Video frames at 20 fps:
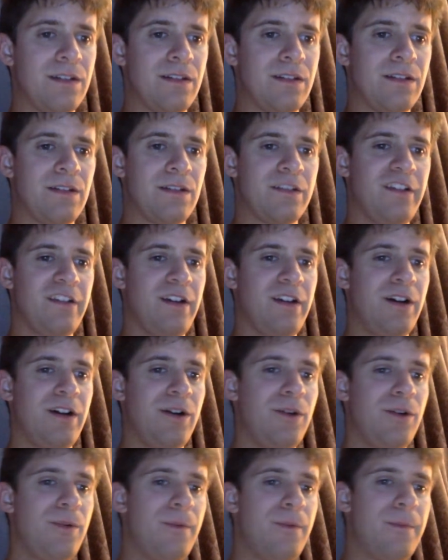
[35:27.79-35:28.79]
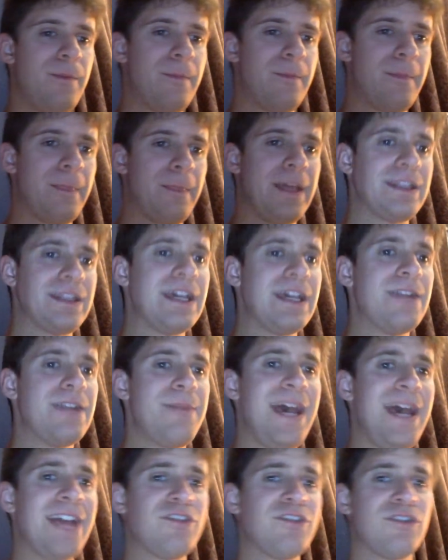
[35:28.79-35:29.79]
So, at the end of
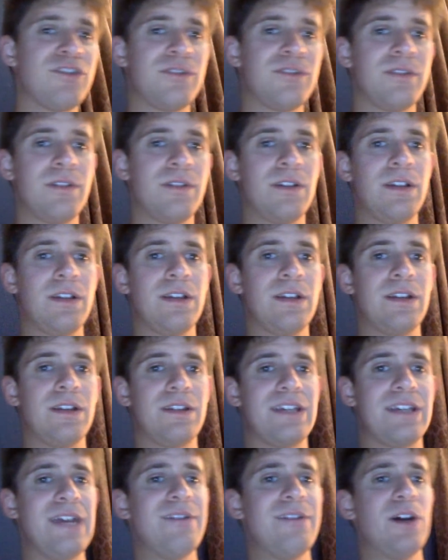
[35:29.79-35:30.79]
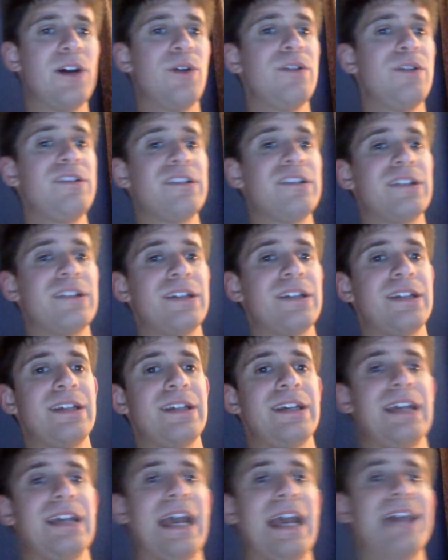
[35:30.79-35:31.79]
the match, Kevin Owens
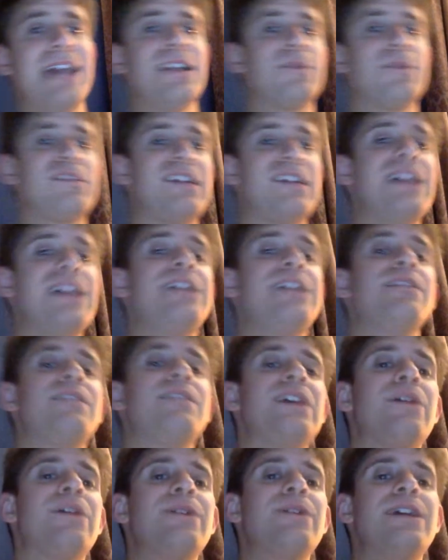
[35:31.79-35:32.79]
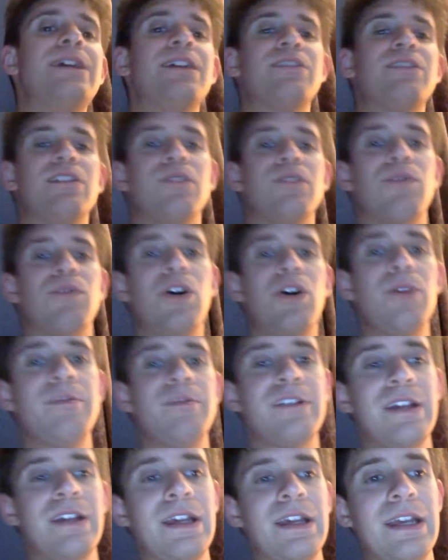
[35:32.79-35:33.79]
ended up sending Theory into the
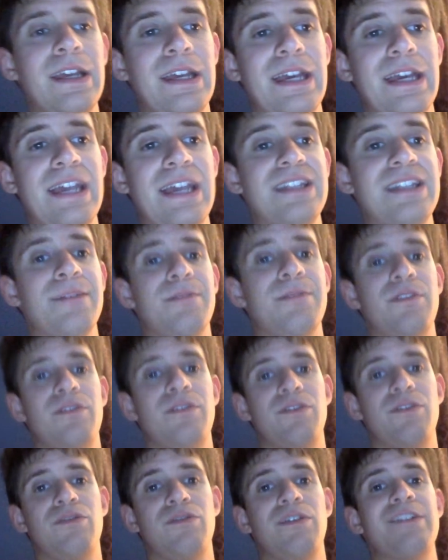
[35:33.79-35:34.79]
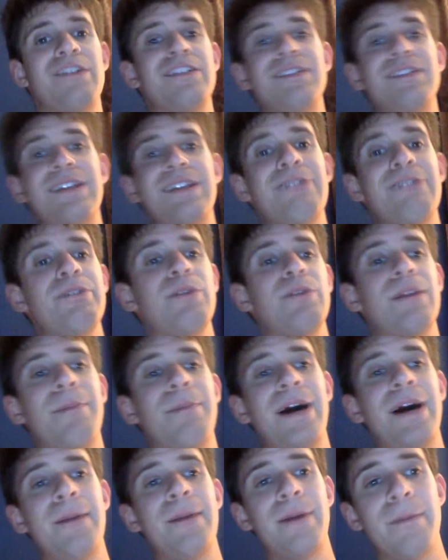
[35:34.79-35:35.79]
ropes, ended up crushing Theory with a
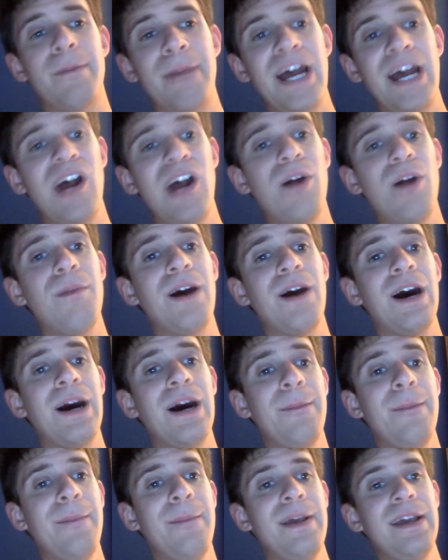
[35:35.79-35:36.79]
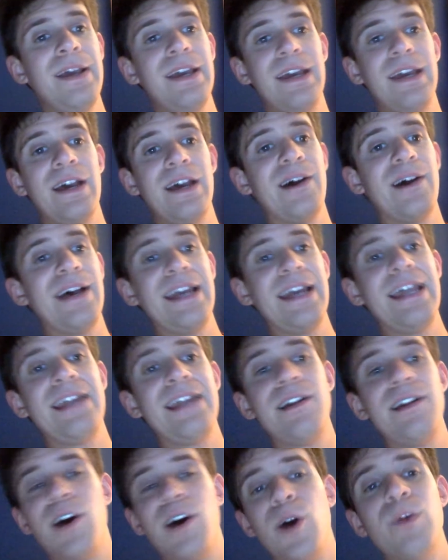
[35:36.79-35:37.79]
pop-up powerbomb, and
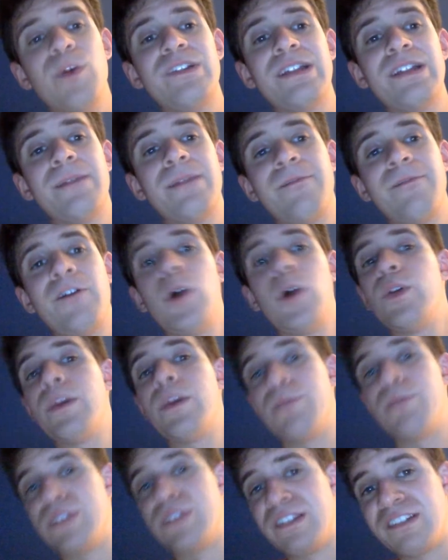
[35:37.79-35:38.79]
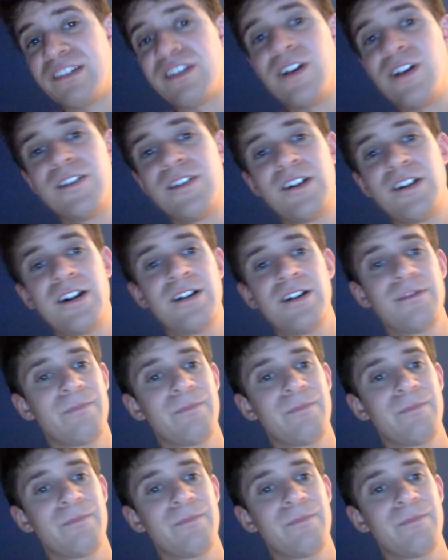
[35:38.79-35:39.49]
then Owens ended up following up with the stunner,